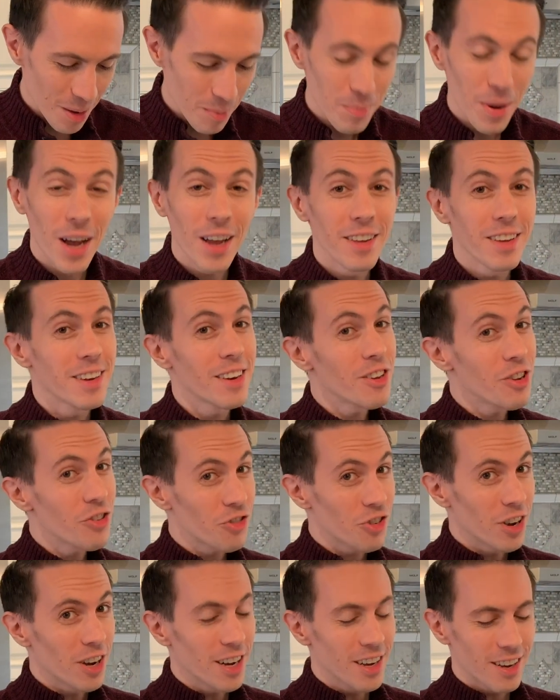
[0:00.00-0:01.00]

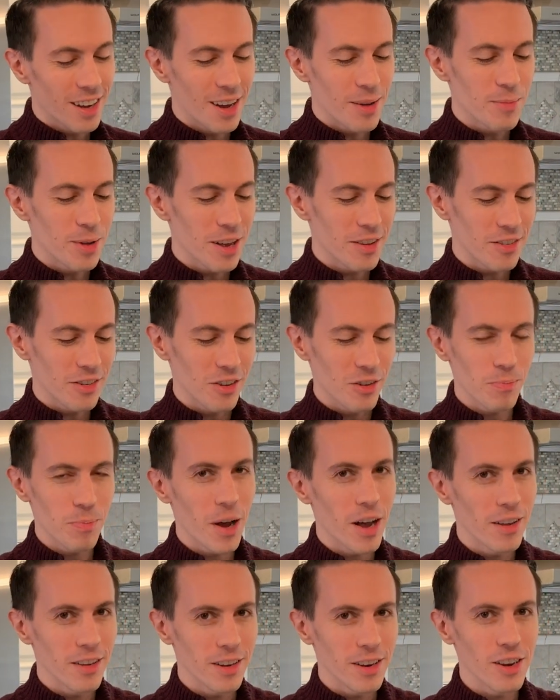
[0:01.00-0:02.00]
Polynesia, I'm guessing is
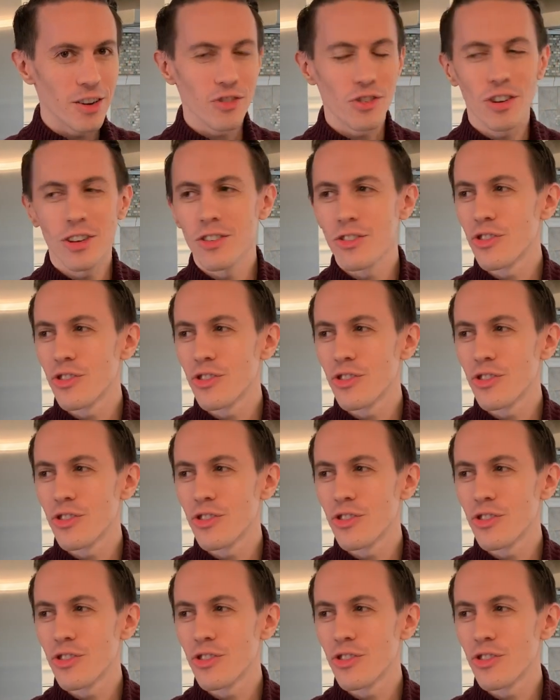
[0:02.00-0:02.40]
Polynesian,